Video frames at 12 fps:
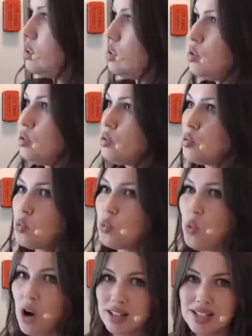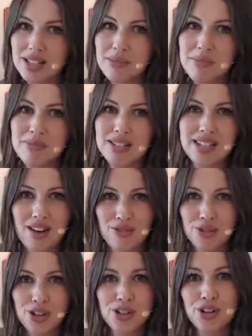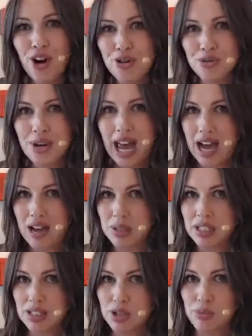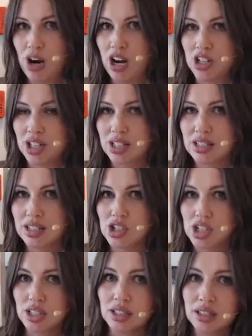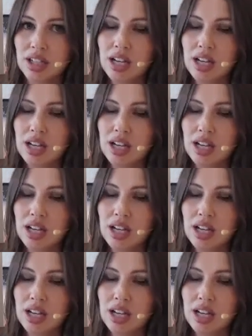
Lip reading: you want to set for your own happiness project this year.